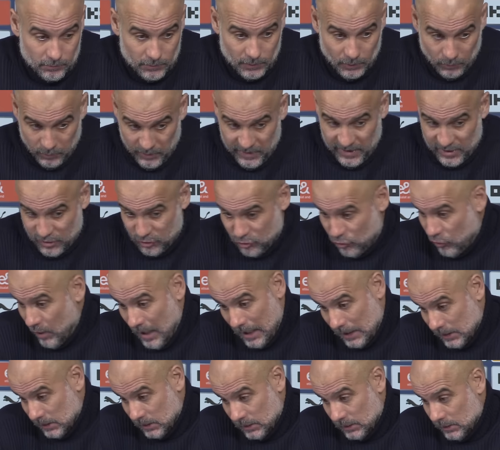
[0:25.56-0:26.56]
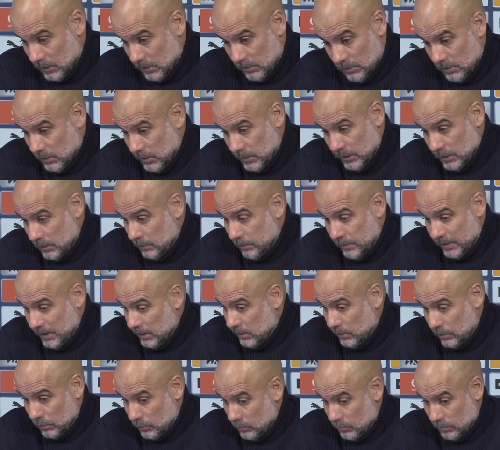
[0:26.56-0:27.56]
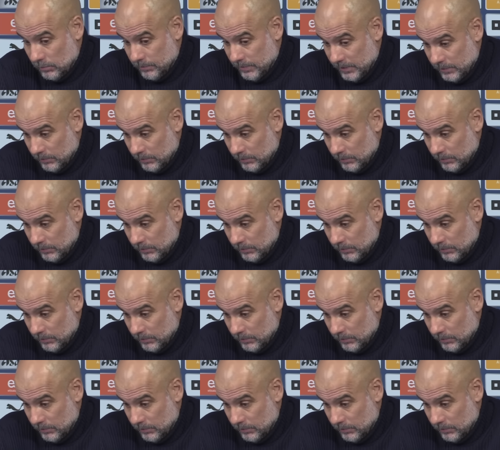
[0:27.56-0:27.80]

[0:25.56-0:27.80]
We struggle a little bit to